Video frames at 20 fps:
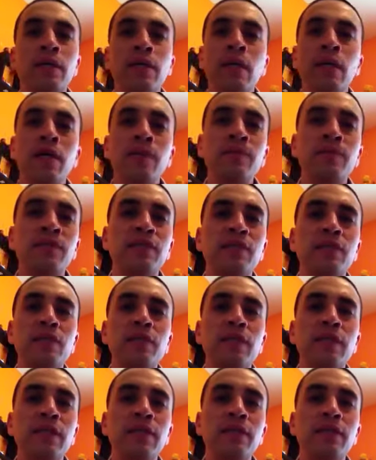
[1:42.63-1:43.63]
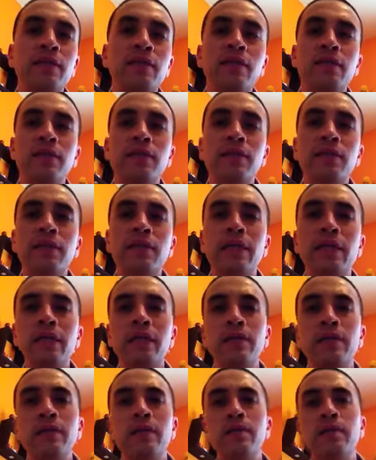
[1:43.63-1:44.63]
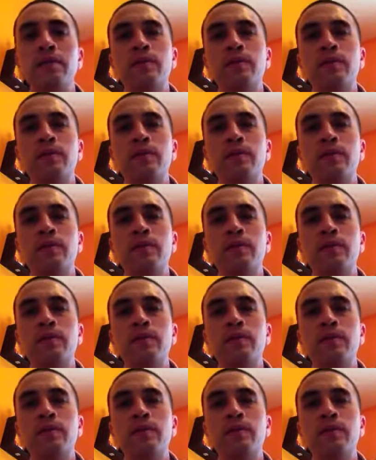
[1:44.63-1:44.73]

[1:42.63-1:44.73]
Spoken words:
I'm just looking to